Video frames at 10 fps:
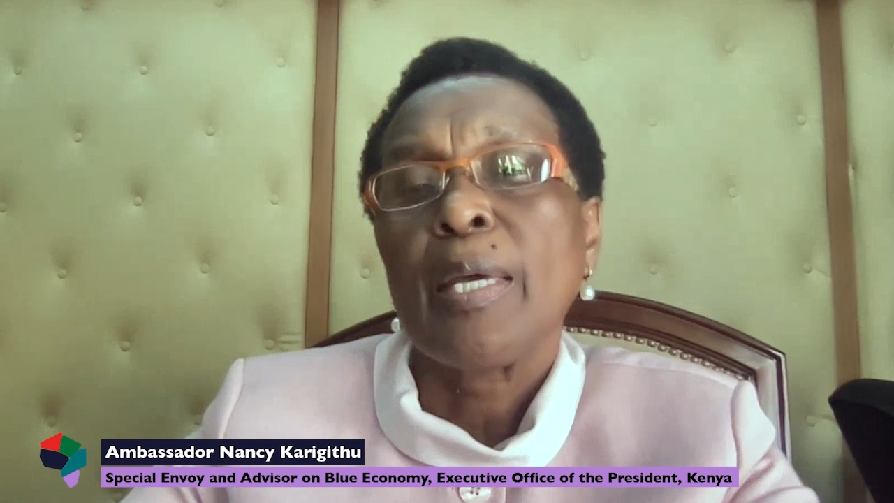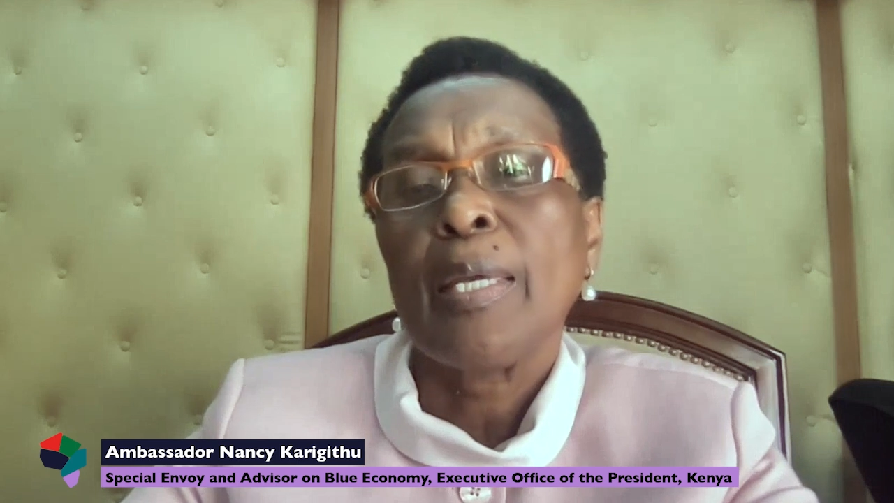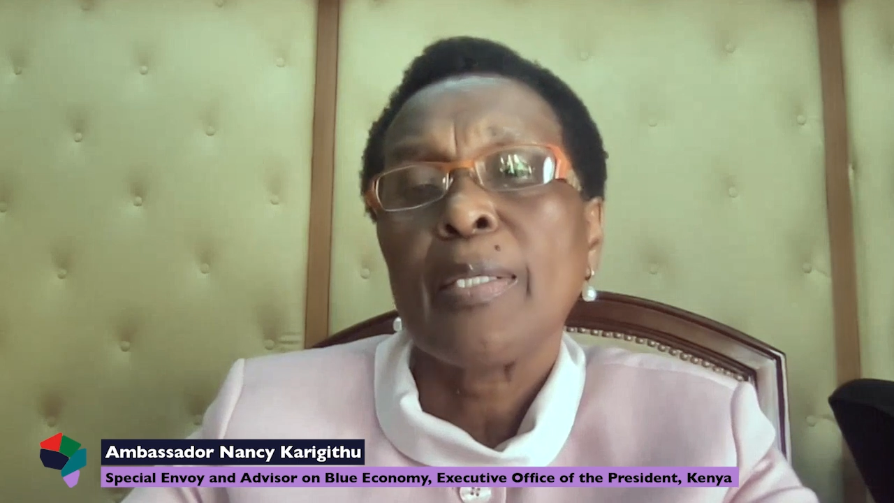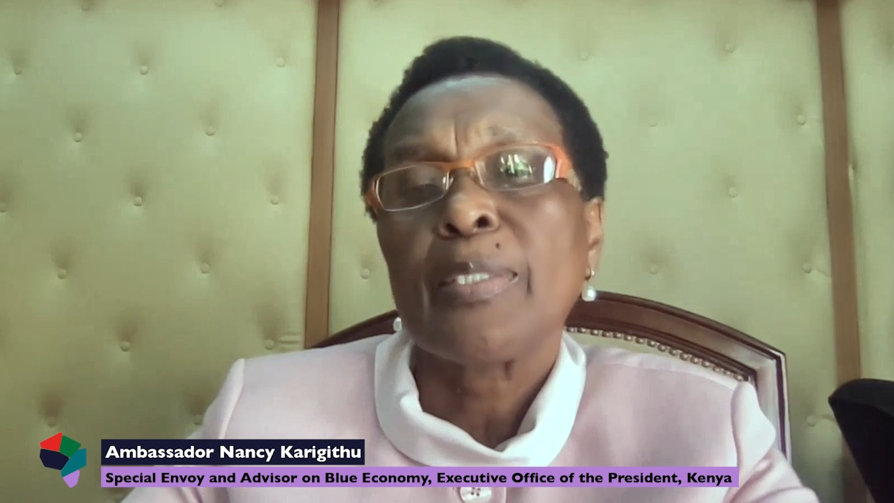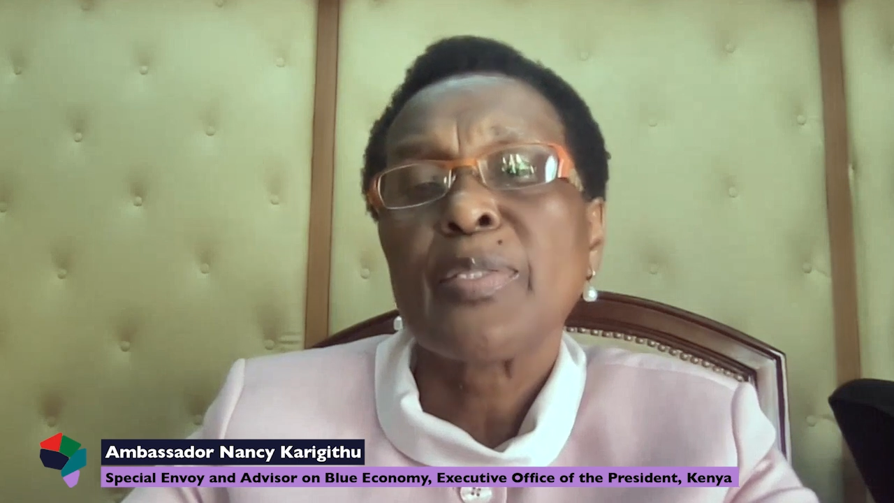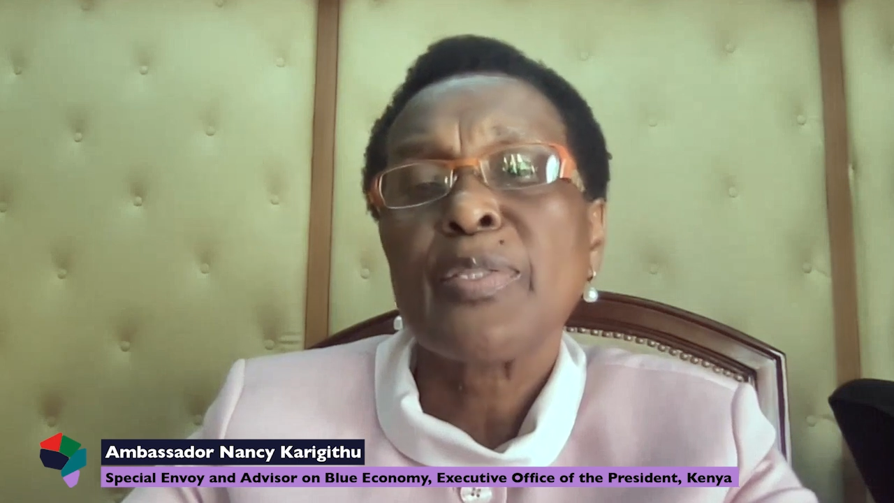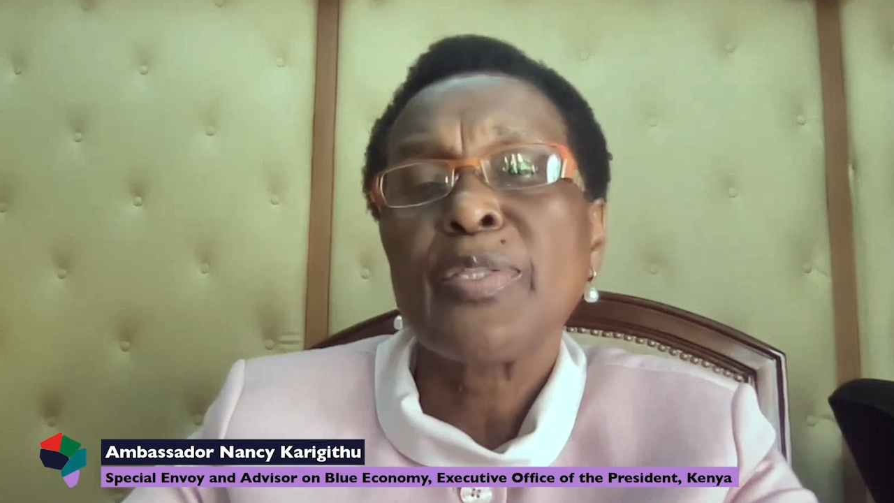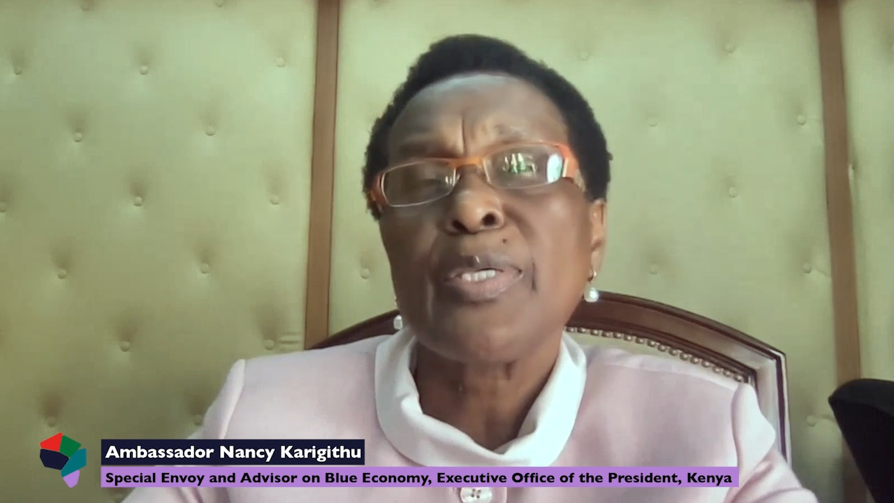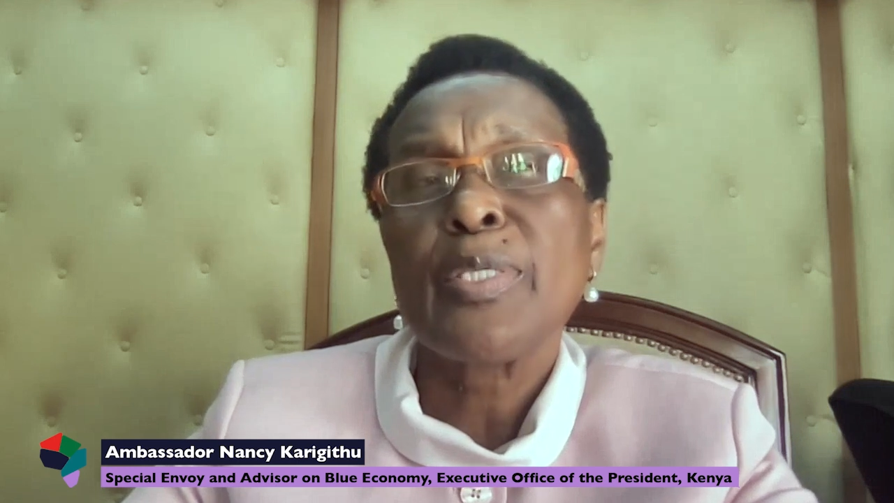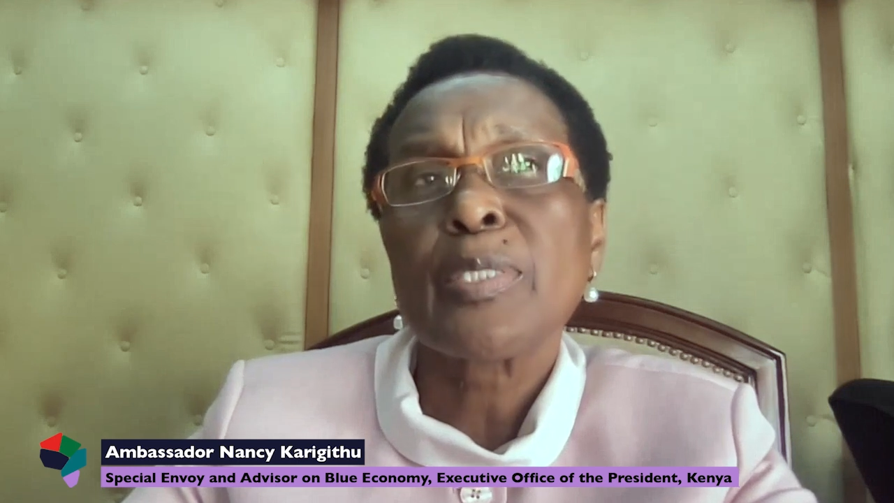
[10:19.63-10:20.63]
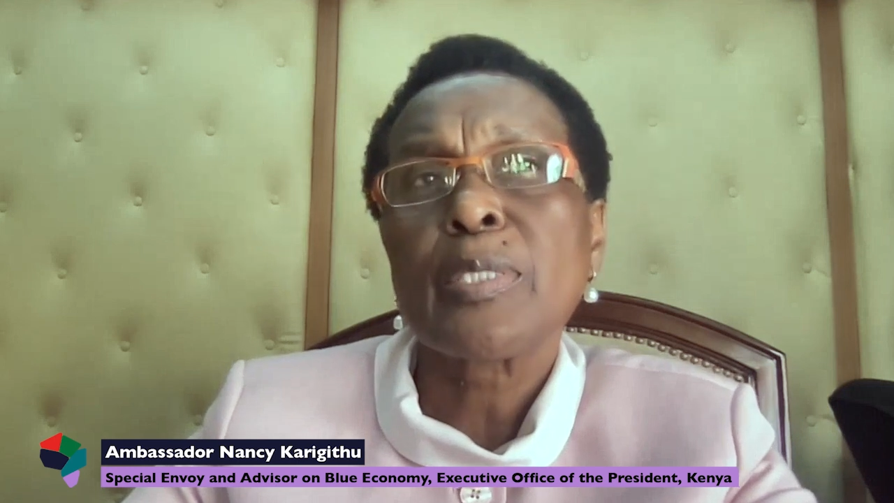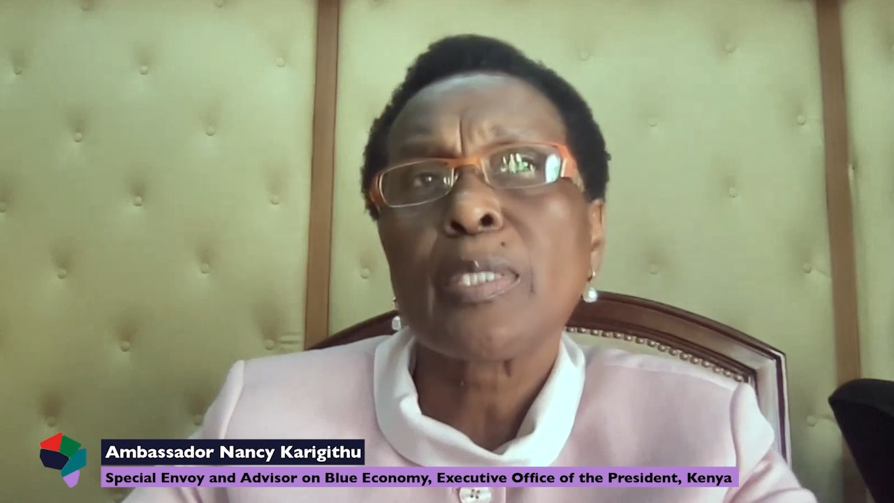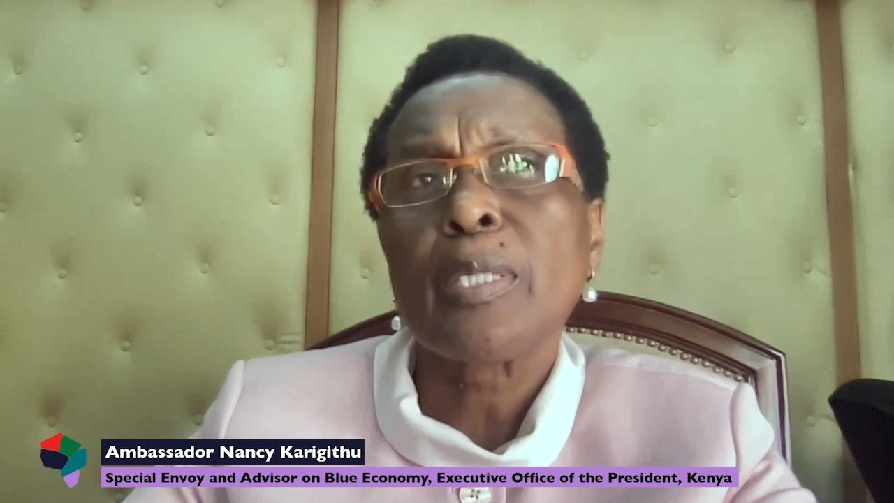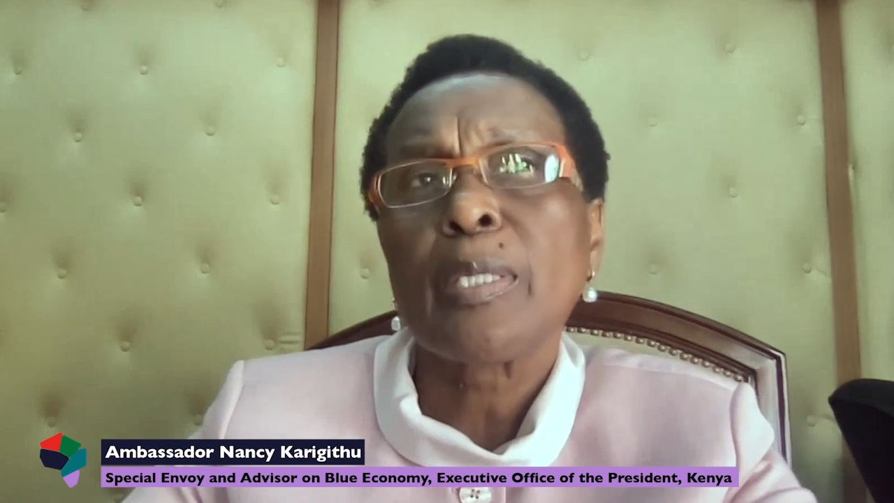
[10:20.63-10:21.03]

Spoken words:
And this